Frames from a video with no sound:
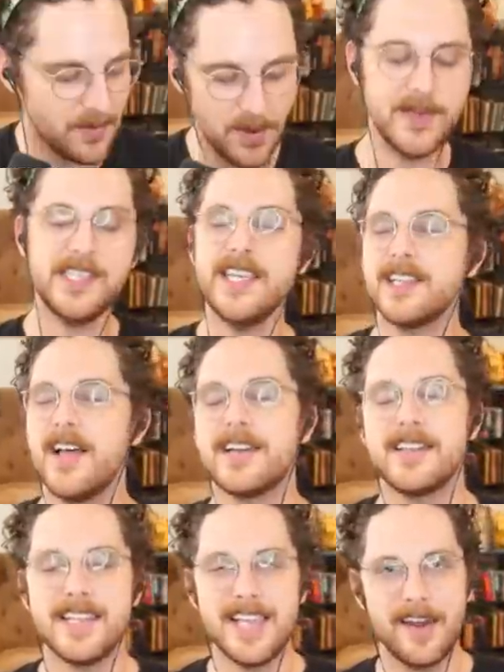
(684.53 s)
What we see a lot
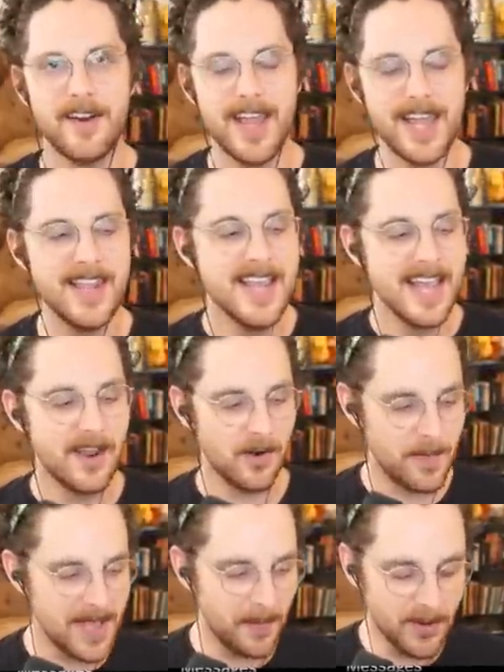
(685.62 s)
on the internet are
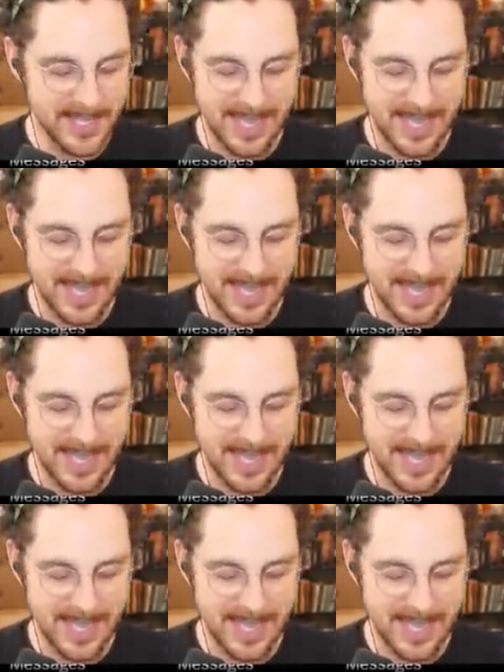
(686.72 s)
people